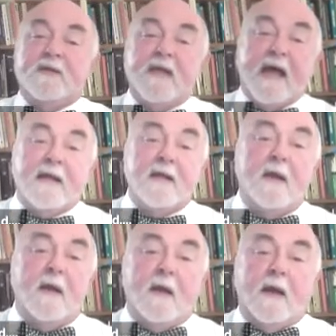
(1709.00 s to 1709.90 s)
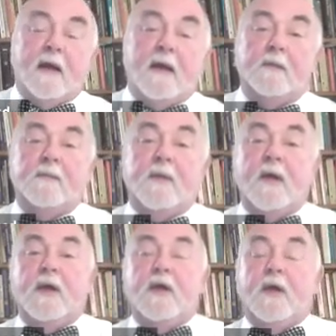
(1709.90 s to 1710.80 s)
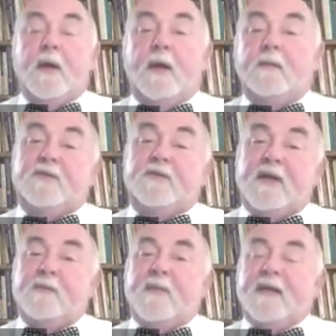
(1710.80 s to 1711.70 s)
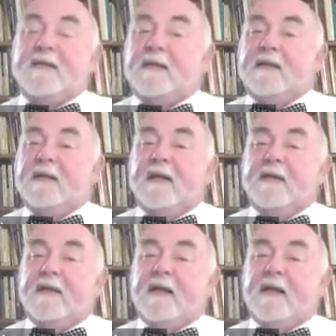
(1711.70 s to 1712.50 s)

that um, uh, Skinner basically,